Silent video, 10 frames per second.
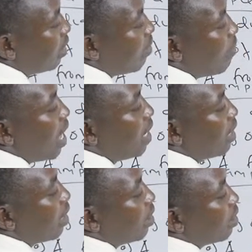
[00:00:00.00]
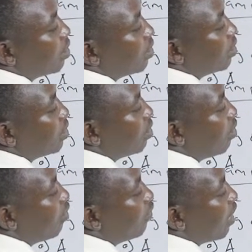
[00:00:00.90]
the bearing
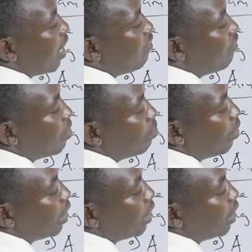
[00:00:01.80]
of A from